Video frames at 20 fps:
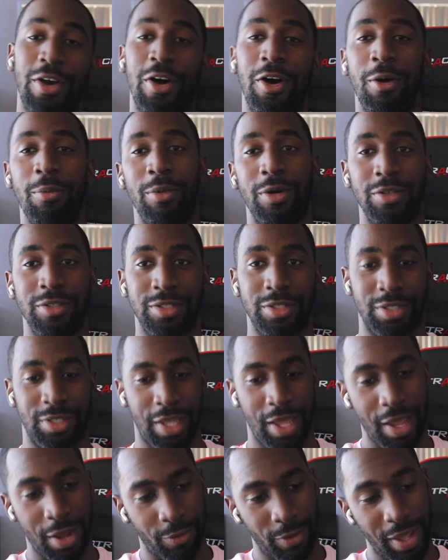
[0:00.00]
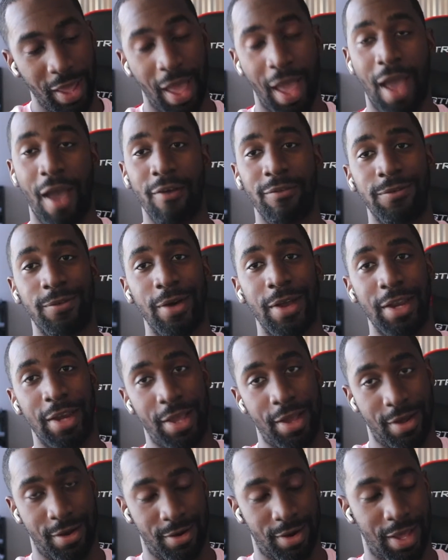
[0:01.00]
almost there. We halfway
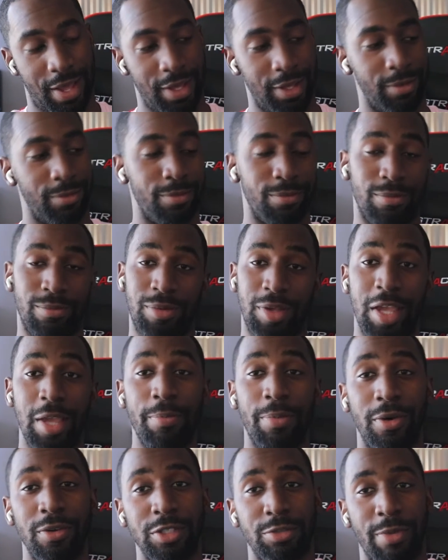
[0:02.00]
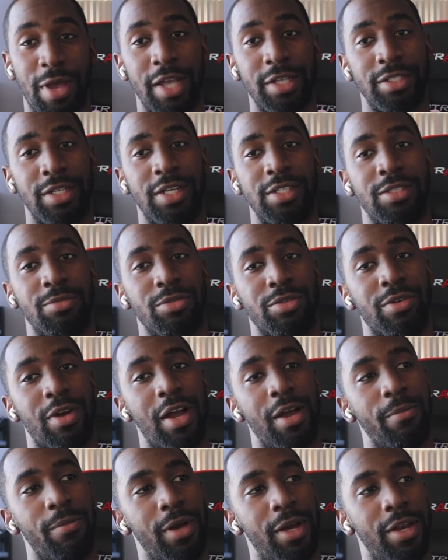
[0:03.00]
there. Like keep on smashing that
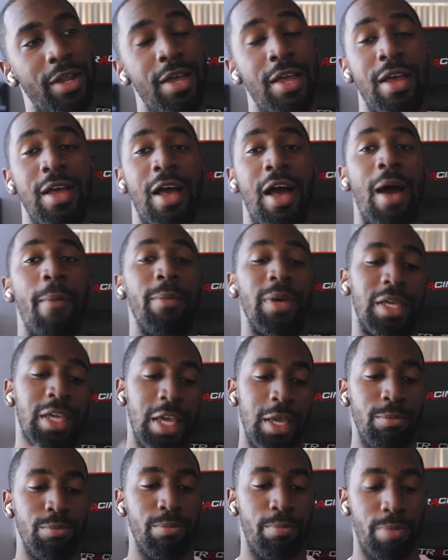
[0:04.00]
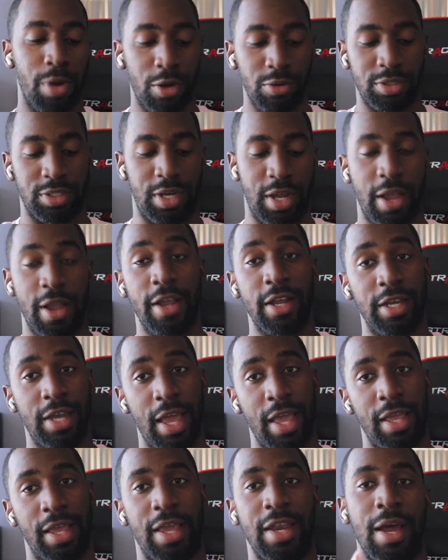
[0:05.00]
subscribe button. I'm gonna keep posting every
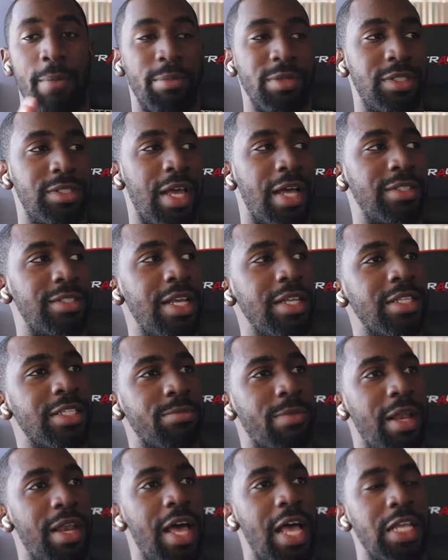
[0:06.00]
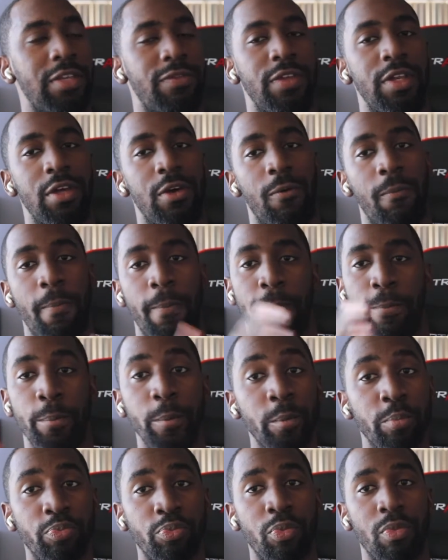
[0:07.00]
day, and I'm gonna. I said this in my last video,
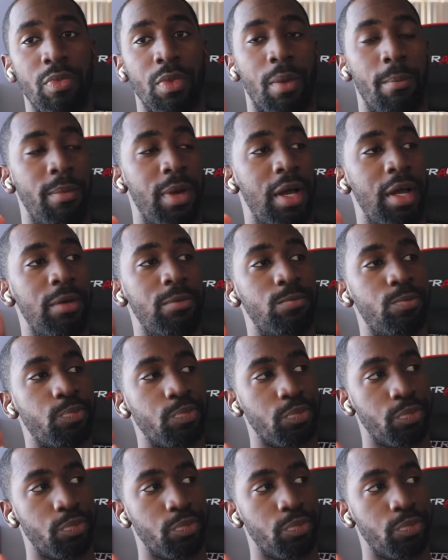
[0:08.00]
but